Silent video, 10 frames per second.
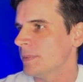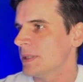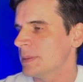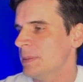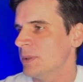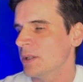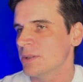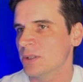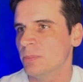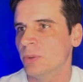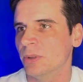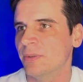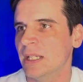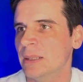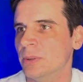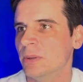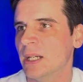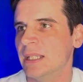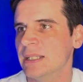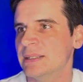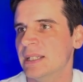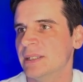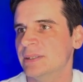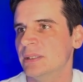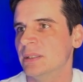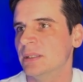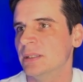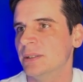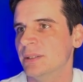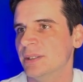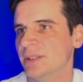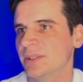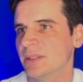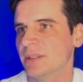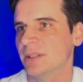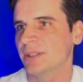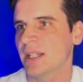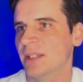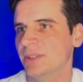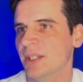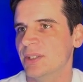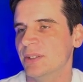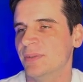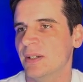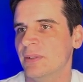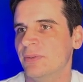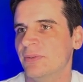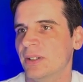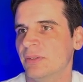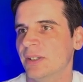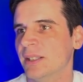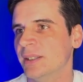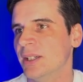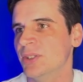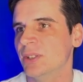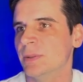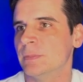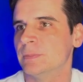Spinbo goes good, board available, and it says the scan station has failed validation.